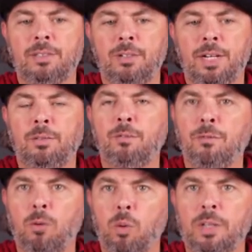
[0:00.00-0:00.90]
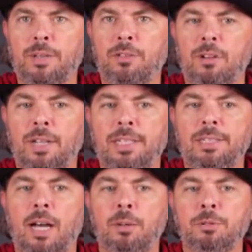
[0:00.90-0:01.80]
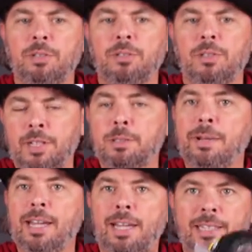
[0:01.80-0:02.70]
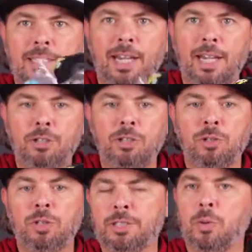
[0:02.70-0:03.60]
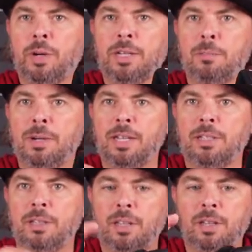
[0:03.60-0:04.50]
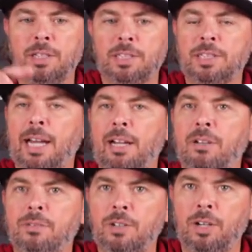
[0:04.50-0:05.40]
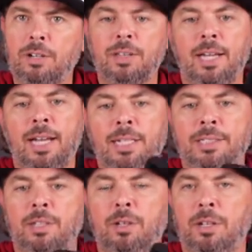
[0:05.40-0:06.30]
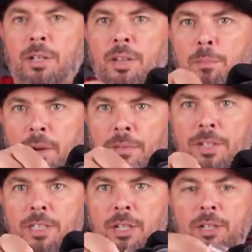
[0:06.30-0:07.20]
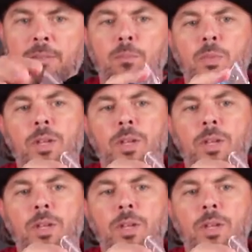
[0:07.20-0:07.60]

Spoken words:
So again, 4 different lace options. This being a skate shoe, it's going to be the style of dunk that has the puffy tongue.